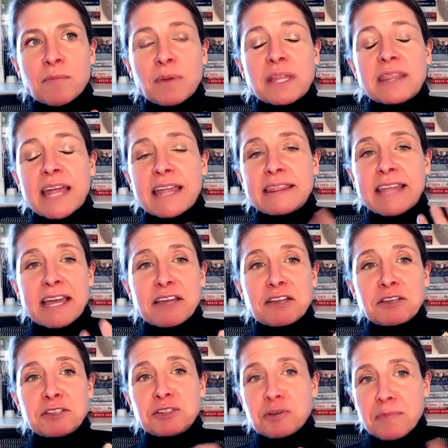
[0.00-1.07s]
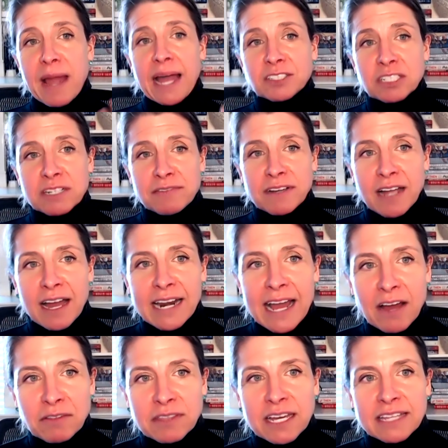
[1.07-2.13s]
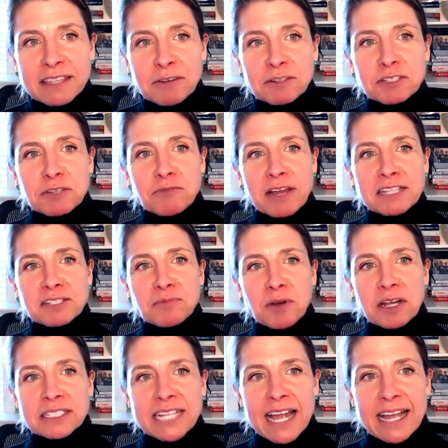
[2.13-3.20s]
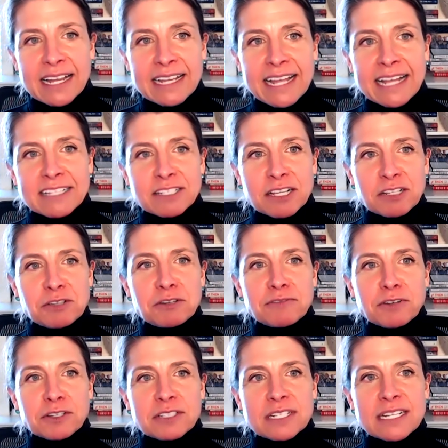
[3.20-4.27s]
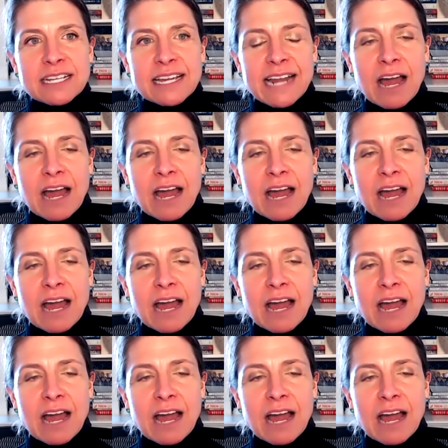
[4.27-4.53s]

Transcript: But could you imagine if it got out that there was a ransomware attack against a university,